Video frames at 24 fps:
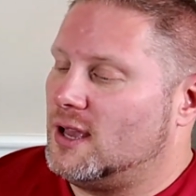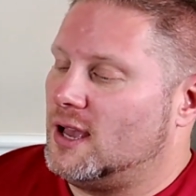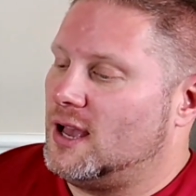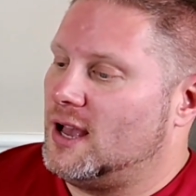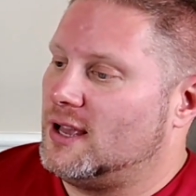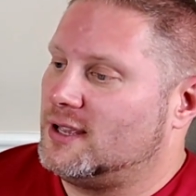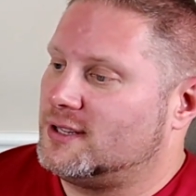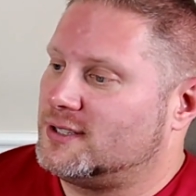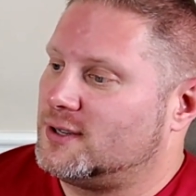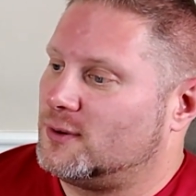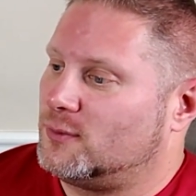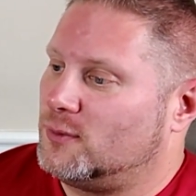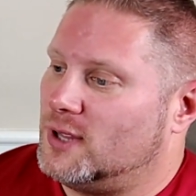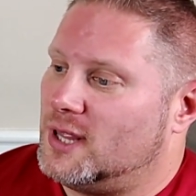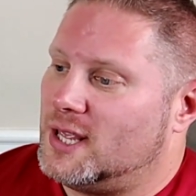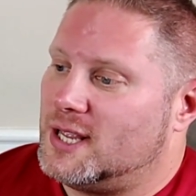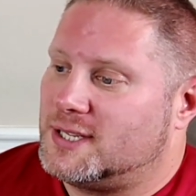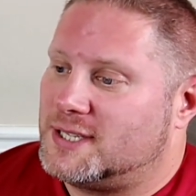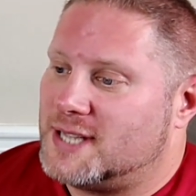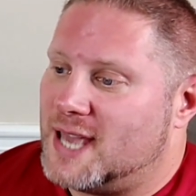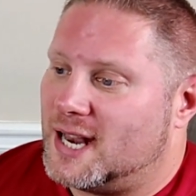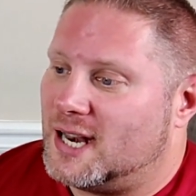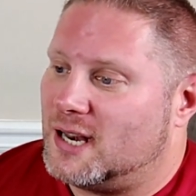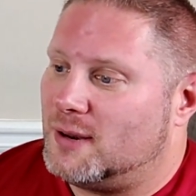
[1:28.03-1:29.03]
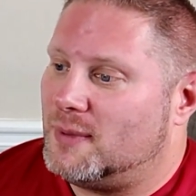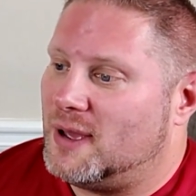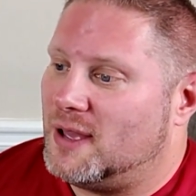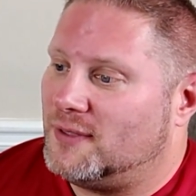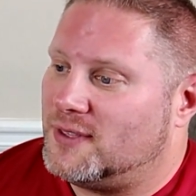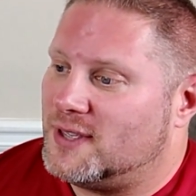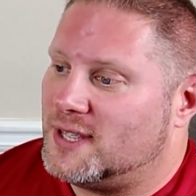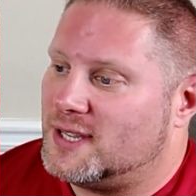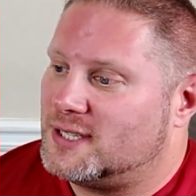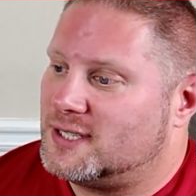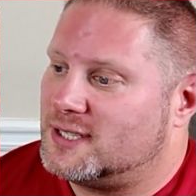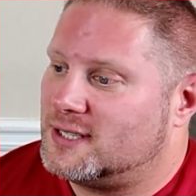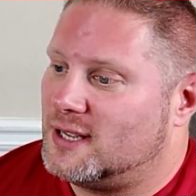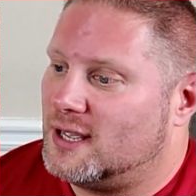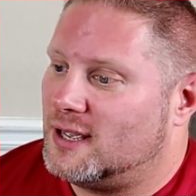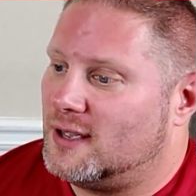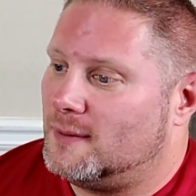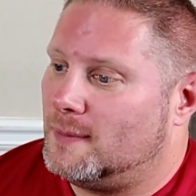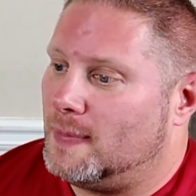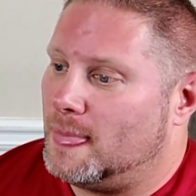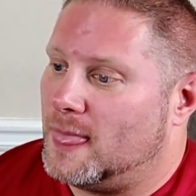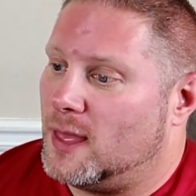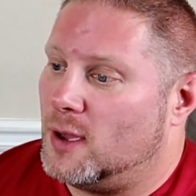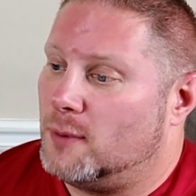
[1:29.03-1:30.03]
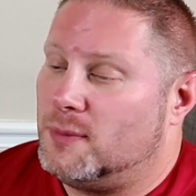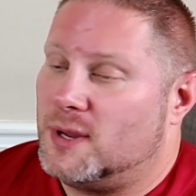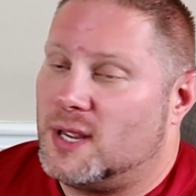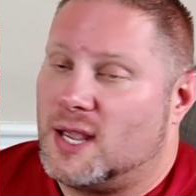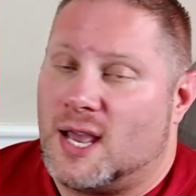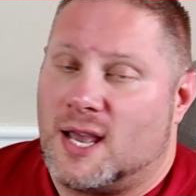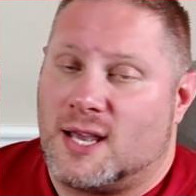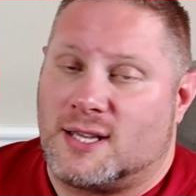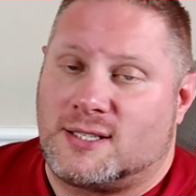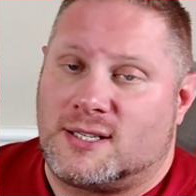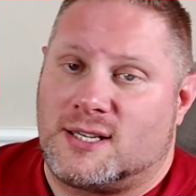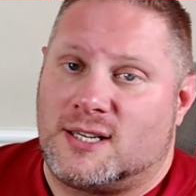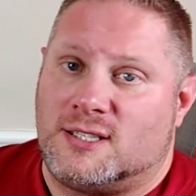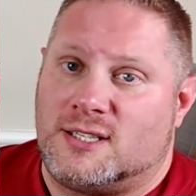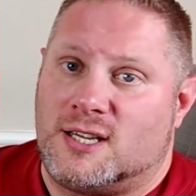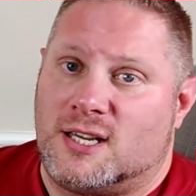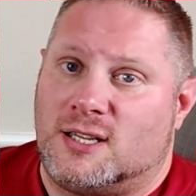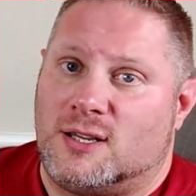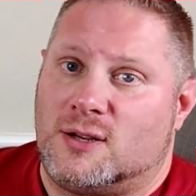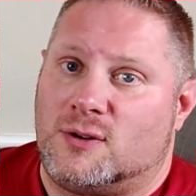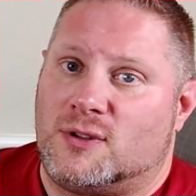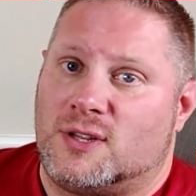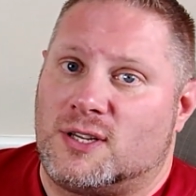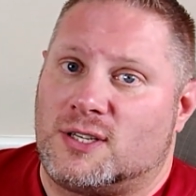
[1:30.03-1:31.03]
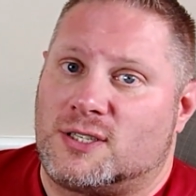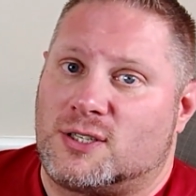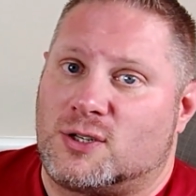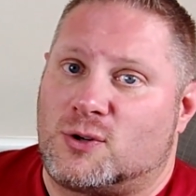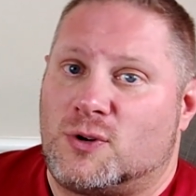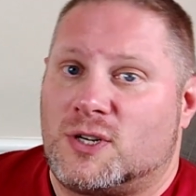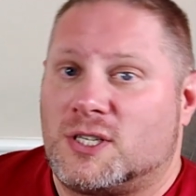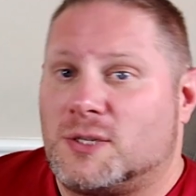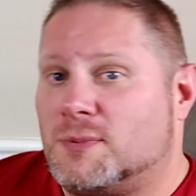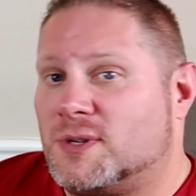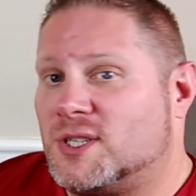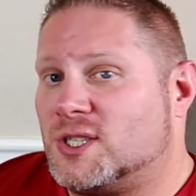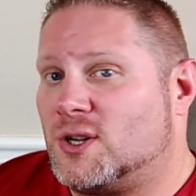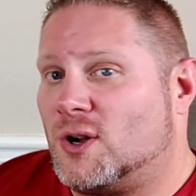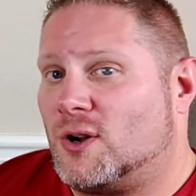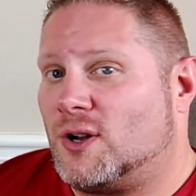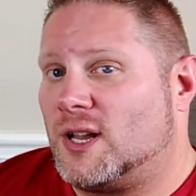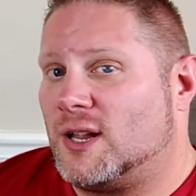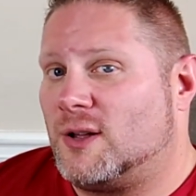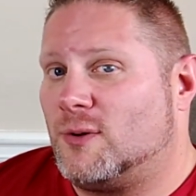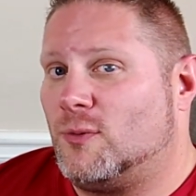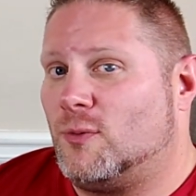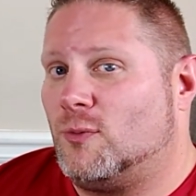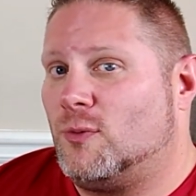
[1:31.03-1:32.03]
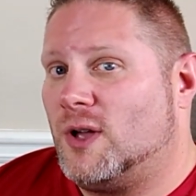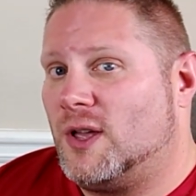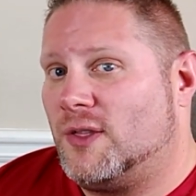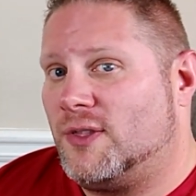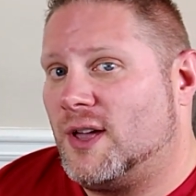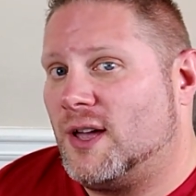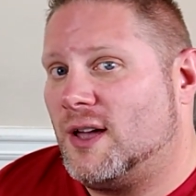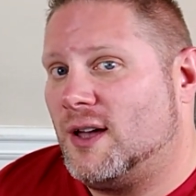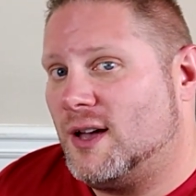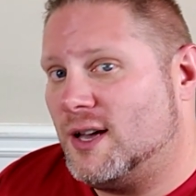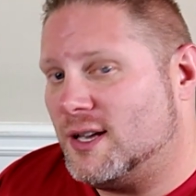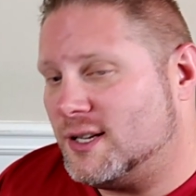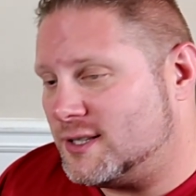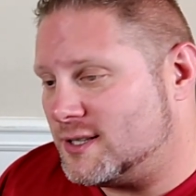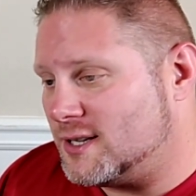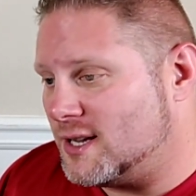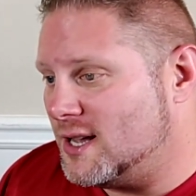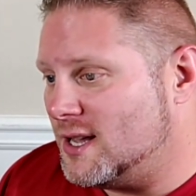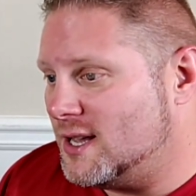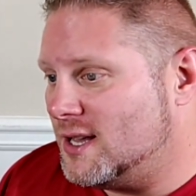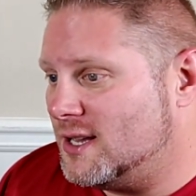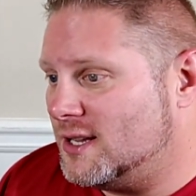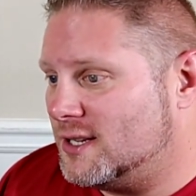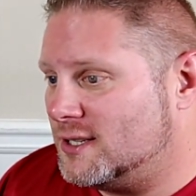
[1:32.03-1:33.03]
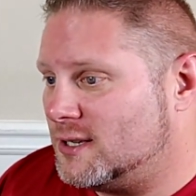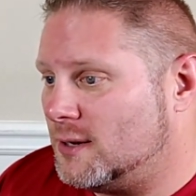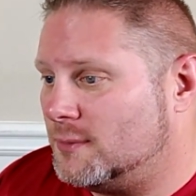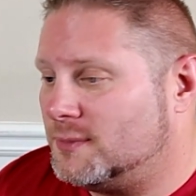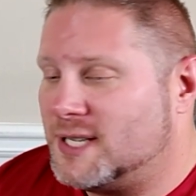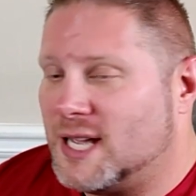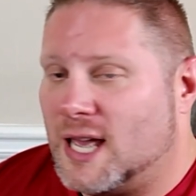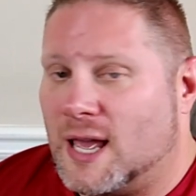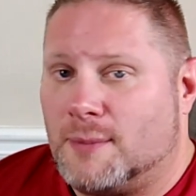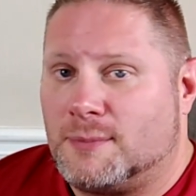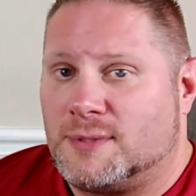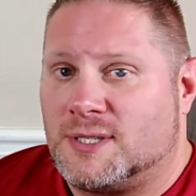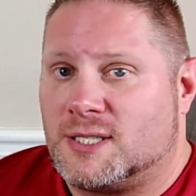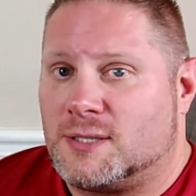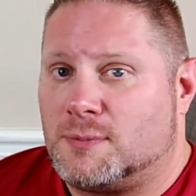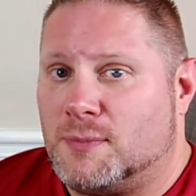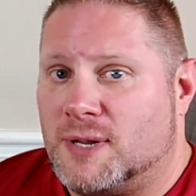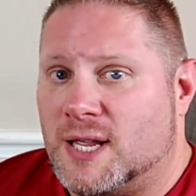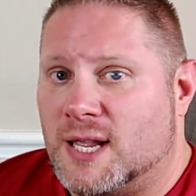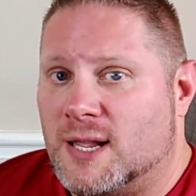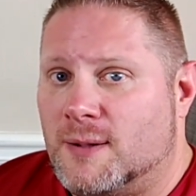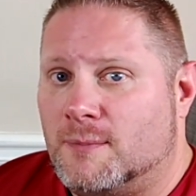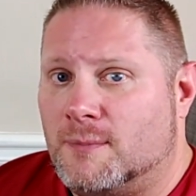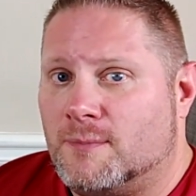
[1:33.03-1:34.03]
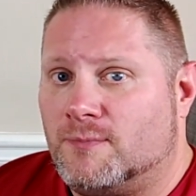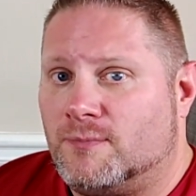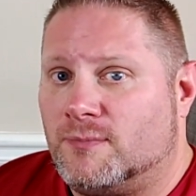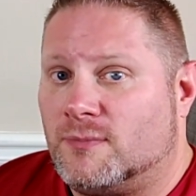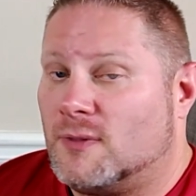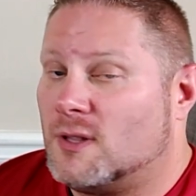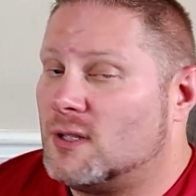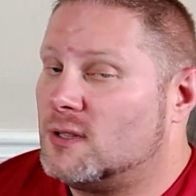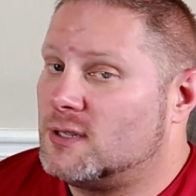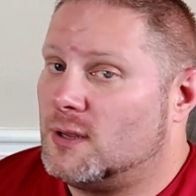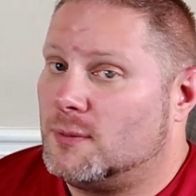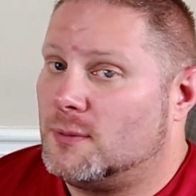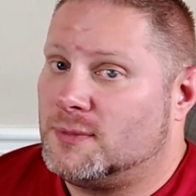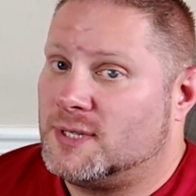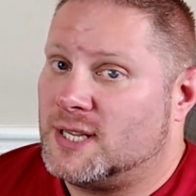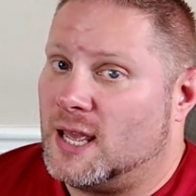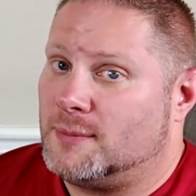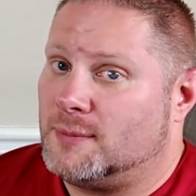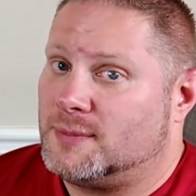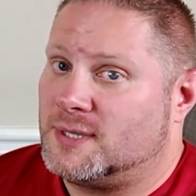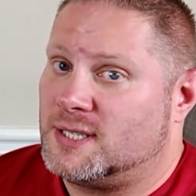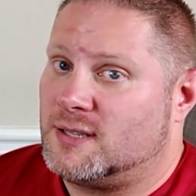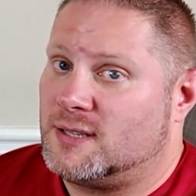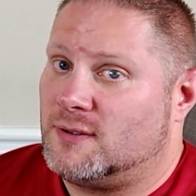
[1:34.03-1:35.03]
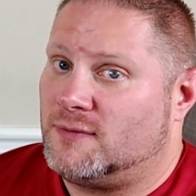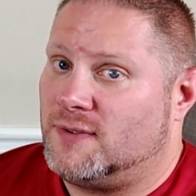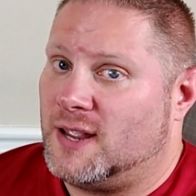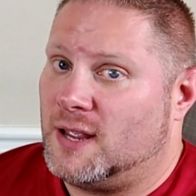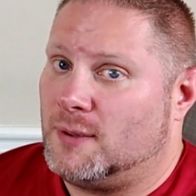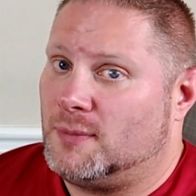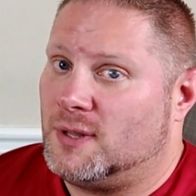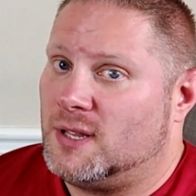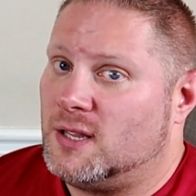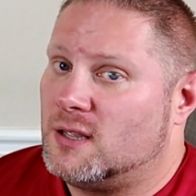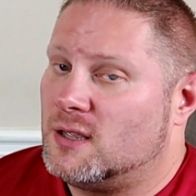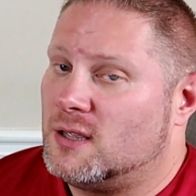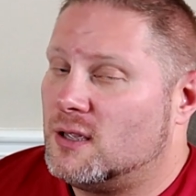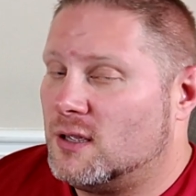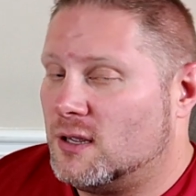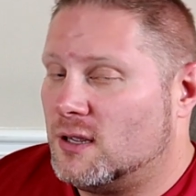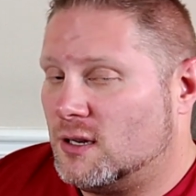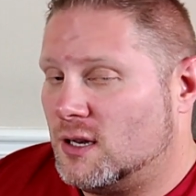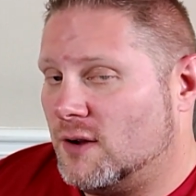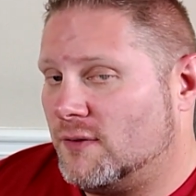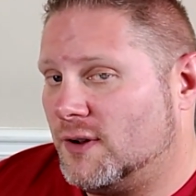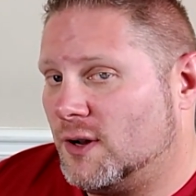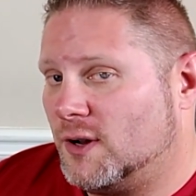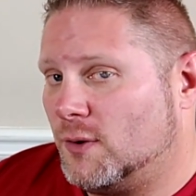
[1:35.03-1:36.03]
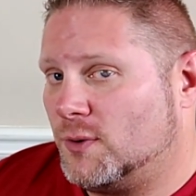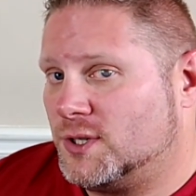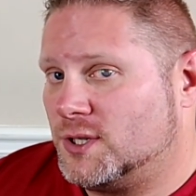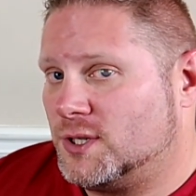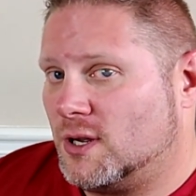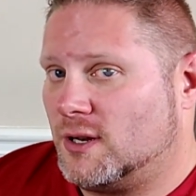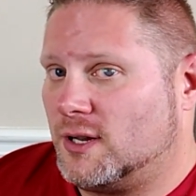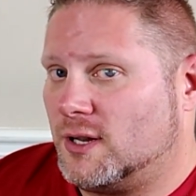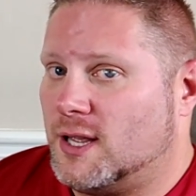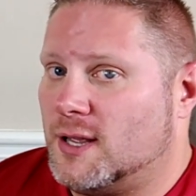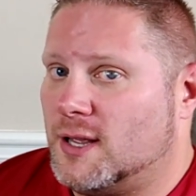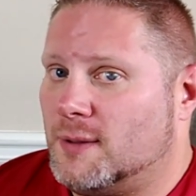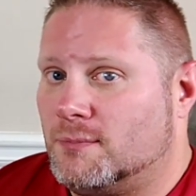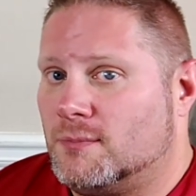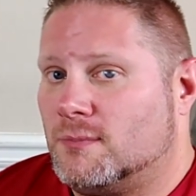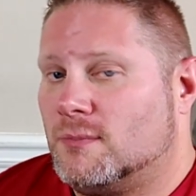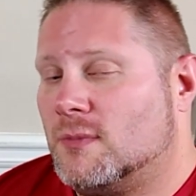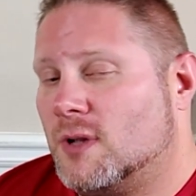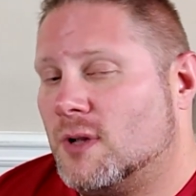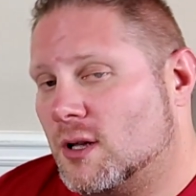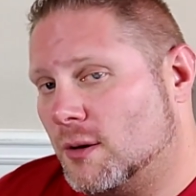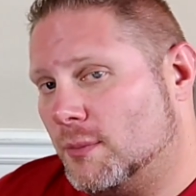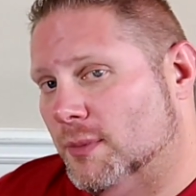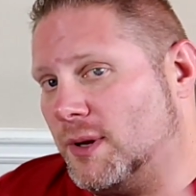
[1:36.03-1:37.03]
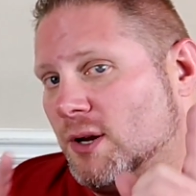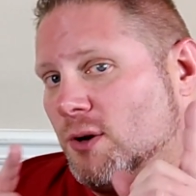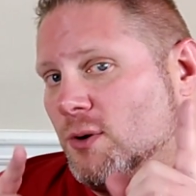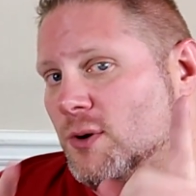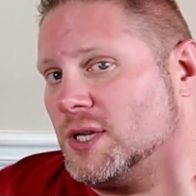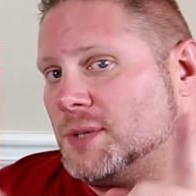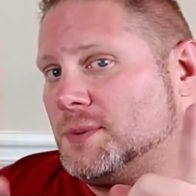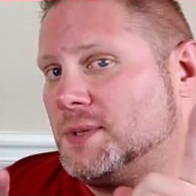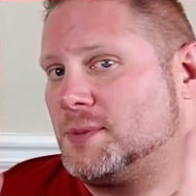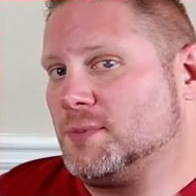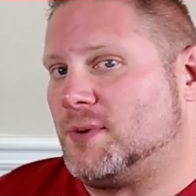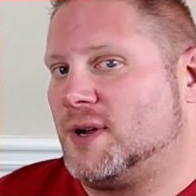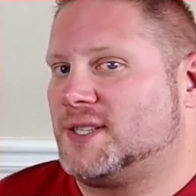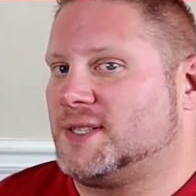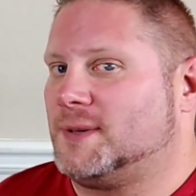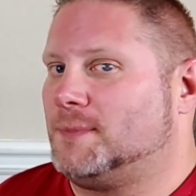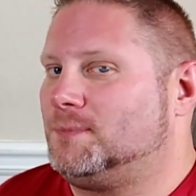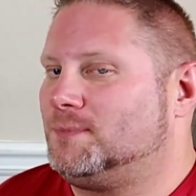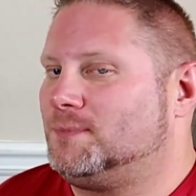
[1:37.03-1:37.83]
So really excited about this. Hope you guys continue this Christmas journey with us. Sometimes it's me, sometimes it's the family. You never know what you're going to get. It'll be your Christmas present.